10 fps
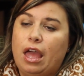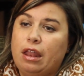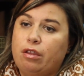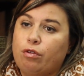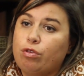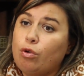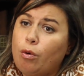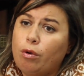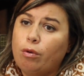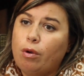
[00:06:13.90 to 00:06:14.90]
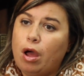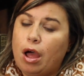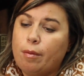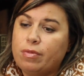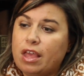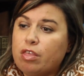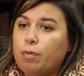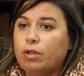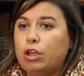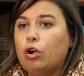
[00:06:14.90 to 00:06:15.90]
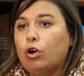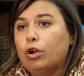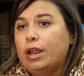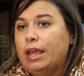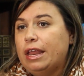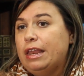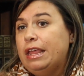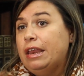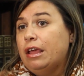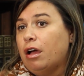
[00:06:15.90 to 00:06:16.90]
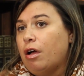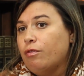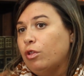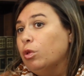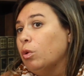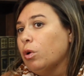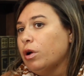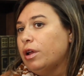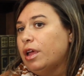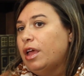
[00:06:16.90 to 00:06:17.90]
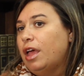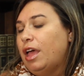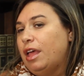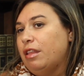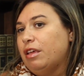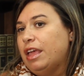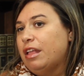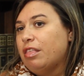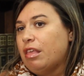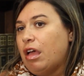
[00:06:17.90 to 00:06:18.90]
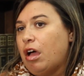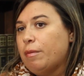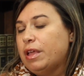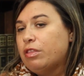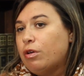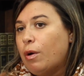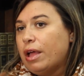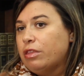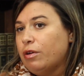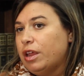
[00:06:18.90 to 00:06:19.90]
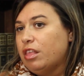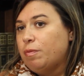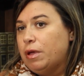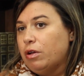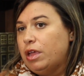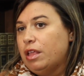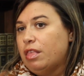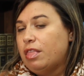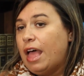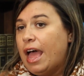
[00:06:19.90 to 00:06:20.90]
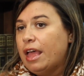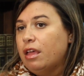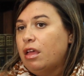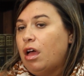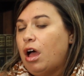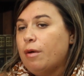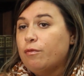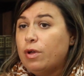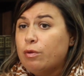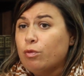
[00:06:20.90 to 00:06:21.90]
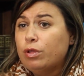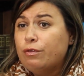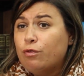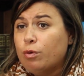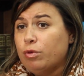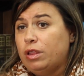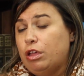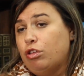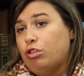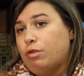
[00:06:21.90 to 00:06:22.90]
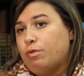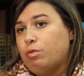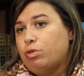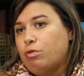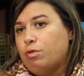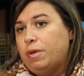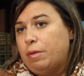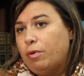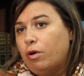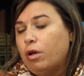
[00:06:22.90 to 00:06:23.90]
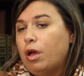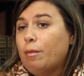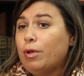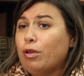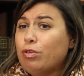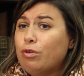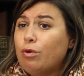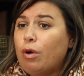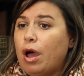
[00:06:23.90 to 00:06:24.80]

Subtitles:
and they're so desperately hurting and needing of the Lord. And the kids get to go out there and experience that, and really form relationships with those people, but also